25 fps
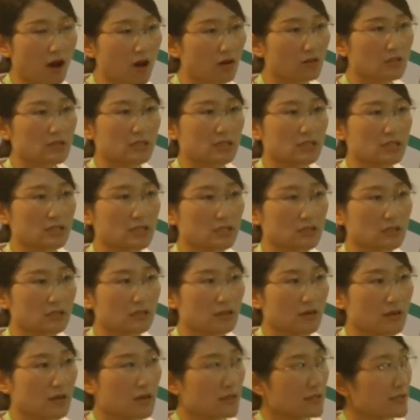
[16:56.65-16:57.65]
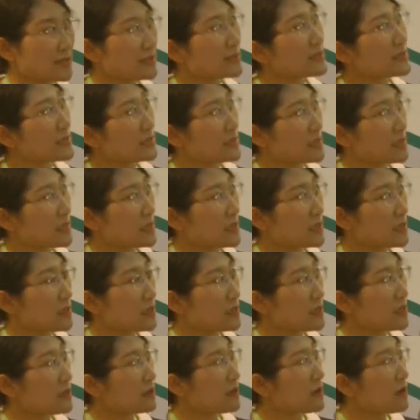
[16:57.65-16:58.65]
odor,
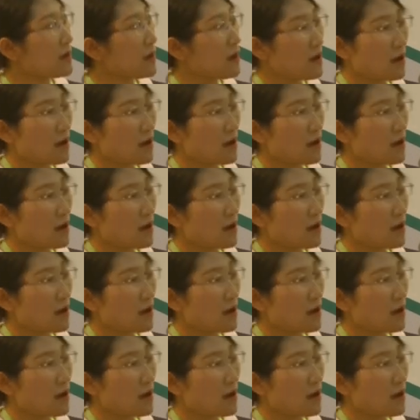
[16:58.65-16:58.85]
density,